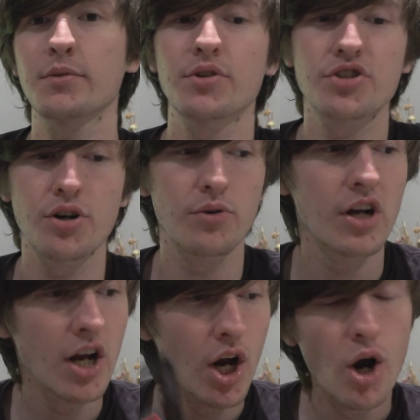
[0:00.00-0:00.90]
I want to
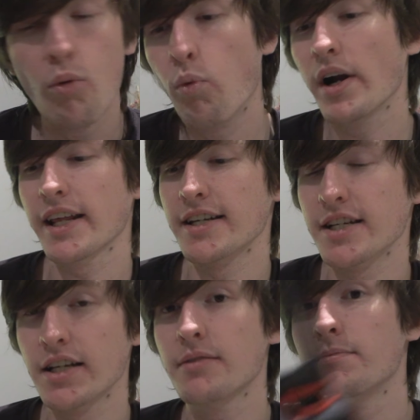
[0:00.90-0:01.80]
show what it
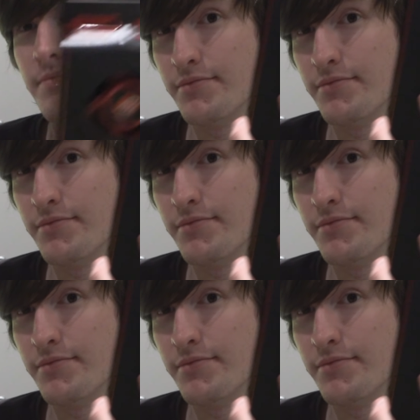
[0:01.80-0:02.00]
did,